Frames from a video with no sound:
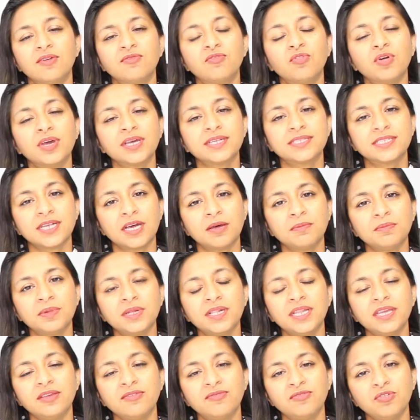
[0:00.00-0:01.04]
For
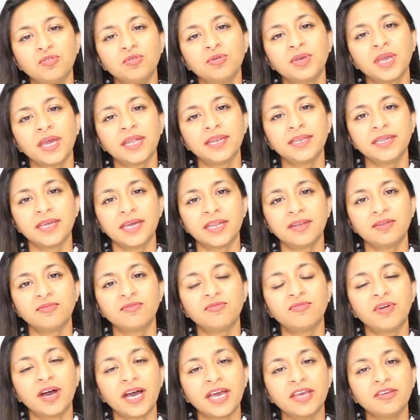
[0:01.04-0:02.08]
example, if you can get
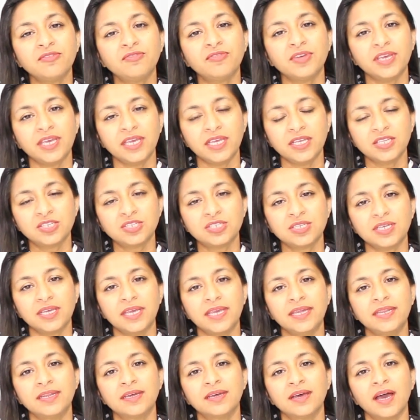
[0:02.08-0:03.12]
five each
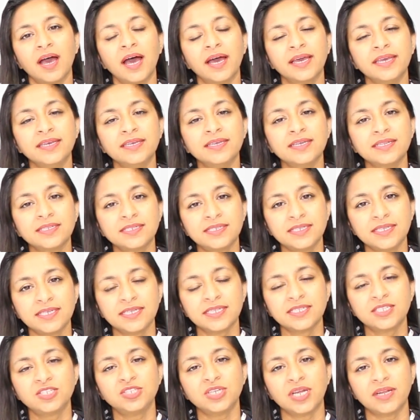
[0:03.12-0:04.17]
in an I E L T
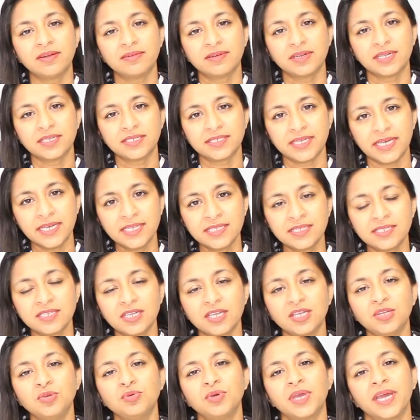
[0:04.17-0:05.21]
S general test,
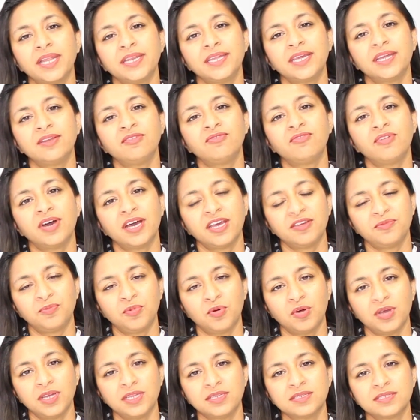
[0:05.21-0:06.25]
you can get five
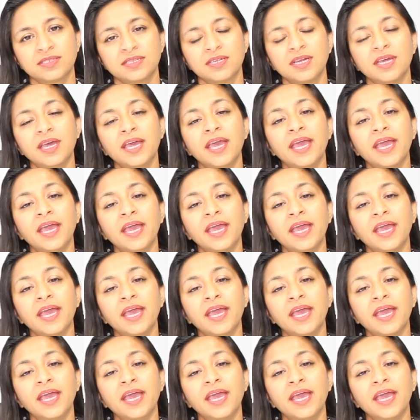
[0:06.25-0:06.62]
points.